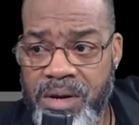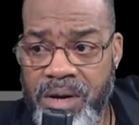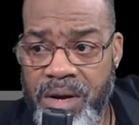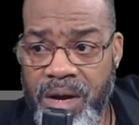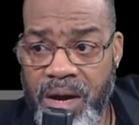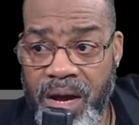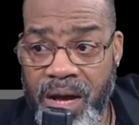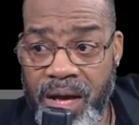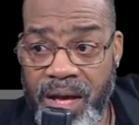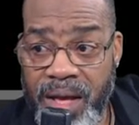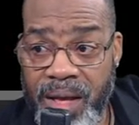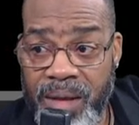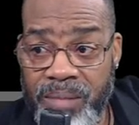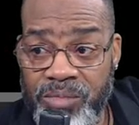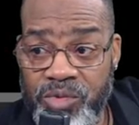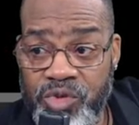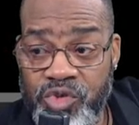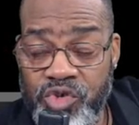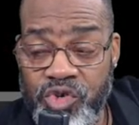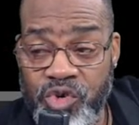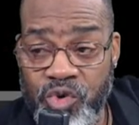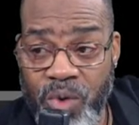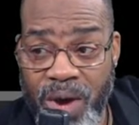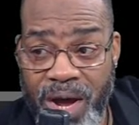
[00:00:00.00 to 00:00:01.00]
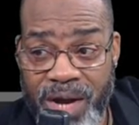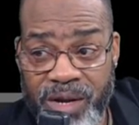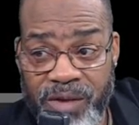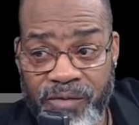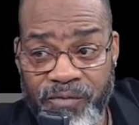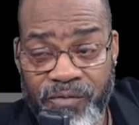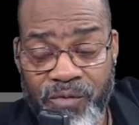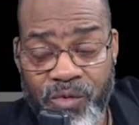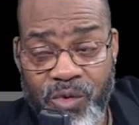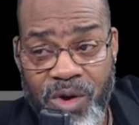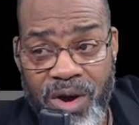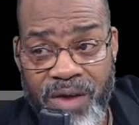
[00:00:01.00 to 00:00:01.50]
Um, two out of the
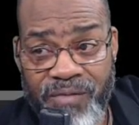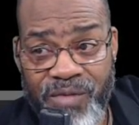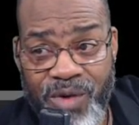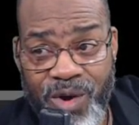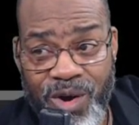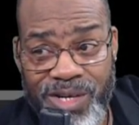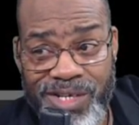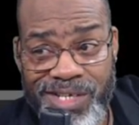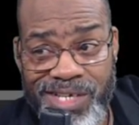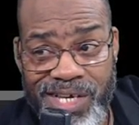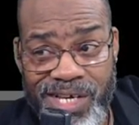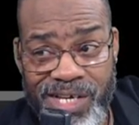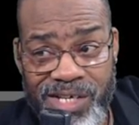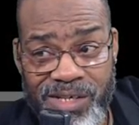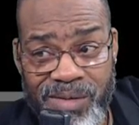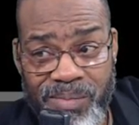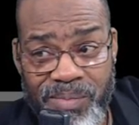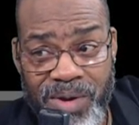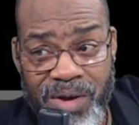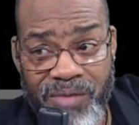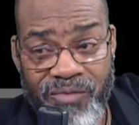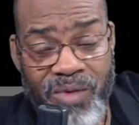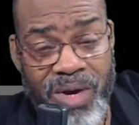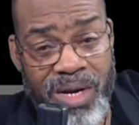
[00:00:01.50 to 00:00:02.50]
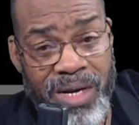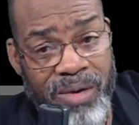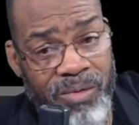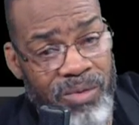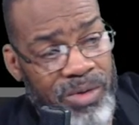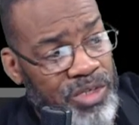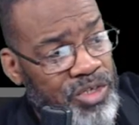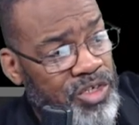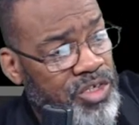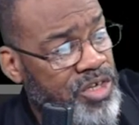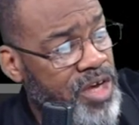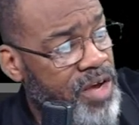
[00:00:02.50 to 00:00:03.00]
four have RTs above one. It
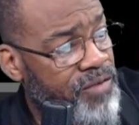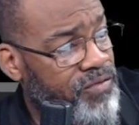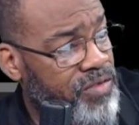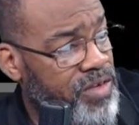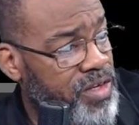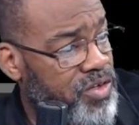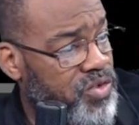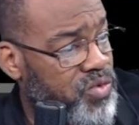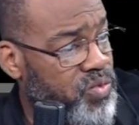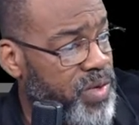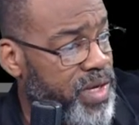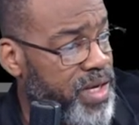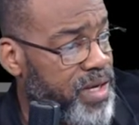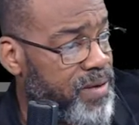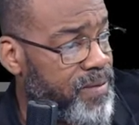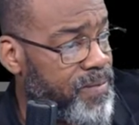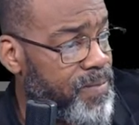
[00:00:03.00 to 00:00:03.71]
was tough this week.